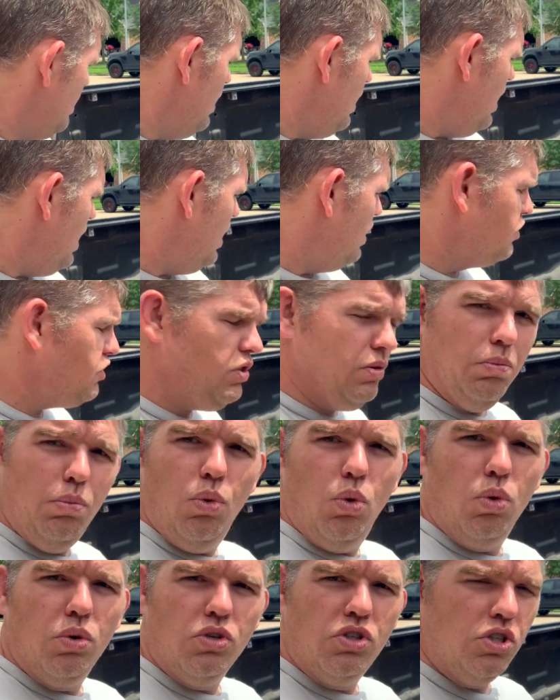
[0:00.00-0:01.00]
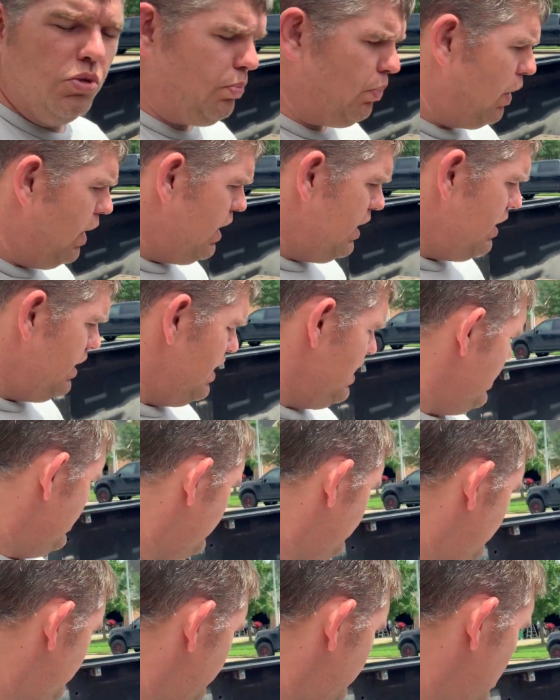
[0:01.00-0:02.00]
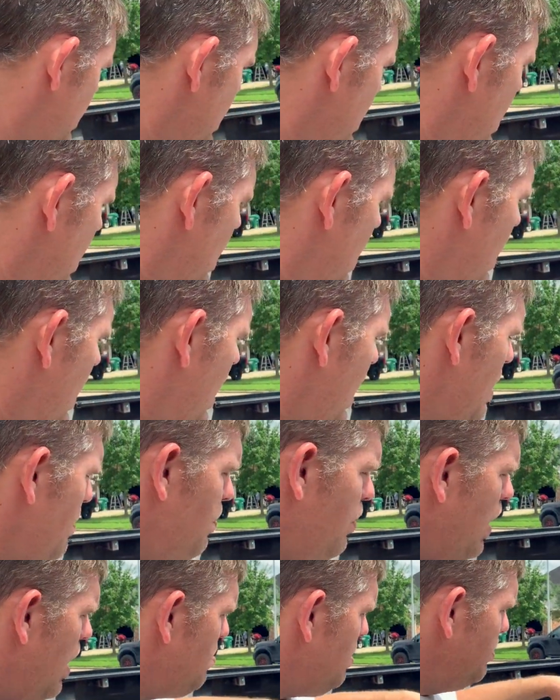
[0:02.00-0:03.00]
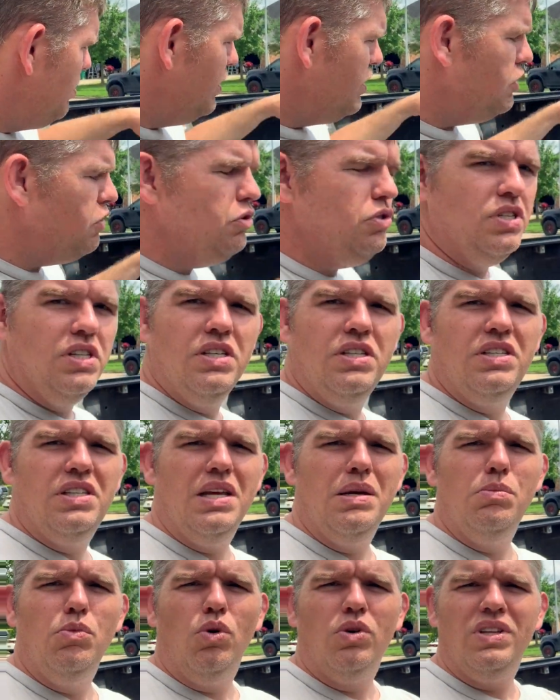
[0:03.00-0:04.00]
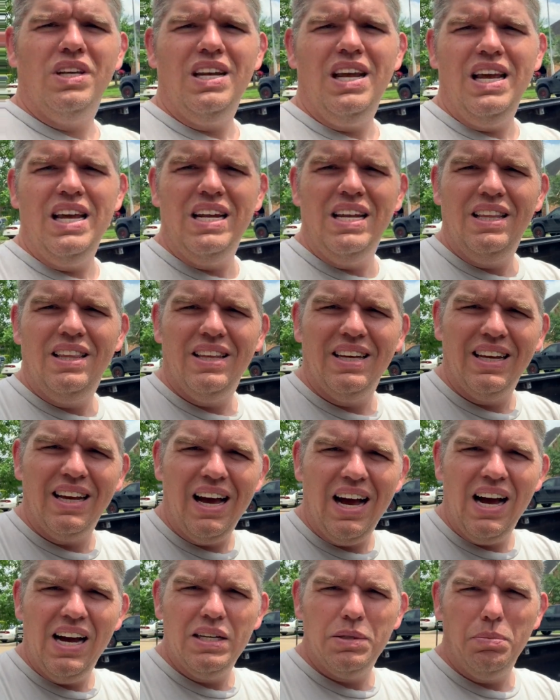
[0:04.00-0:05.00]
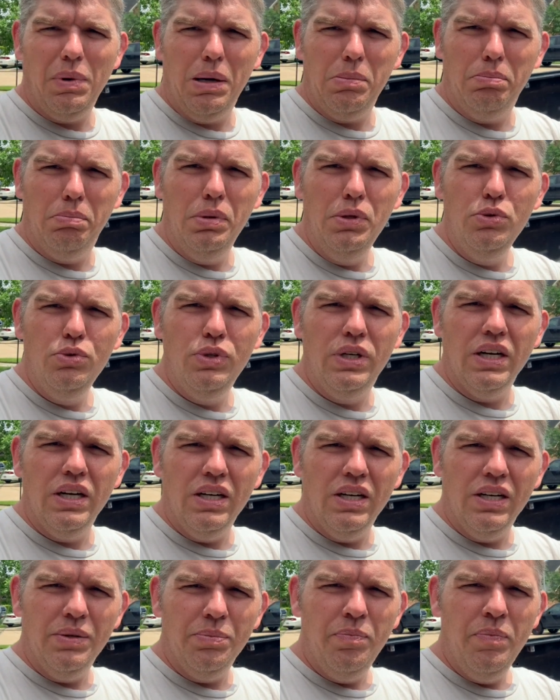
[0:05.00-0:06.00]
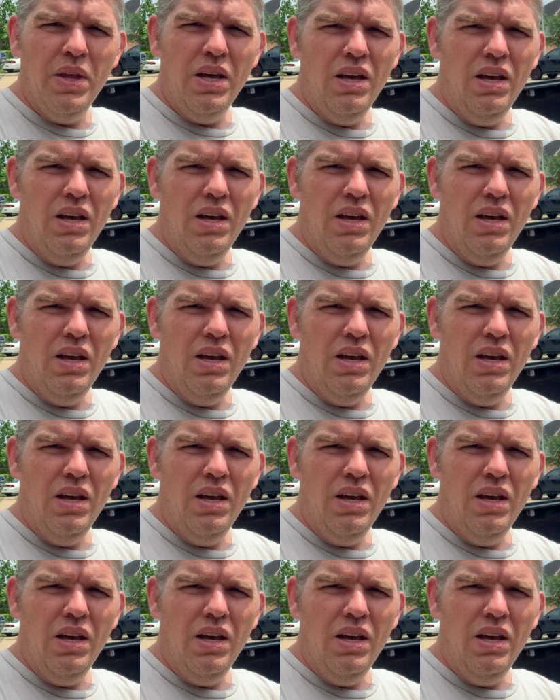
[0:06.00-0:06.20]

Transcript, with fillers: Uh, some more spray adhesive. Uh, I probably use this thing more than anything, guys. My blue gun.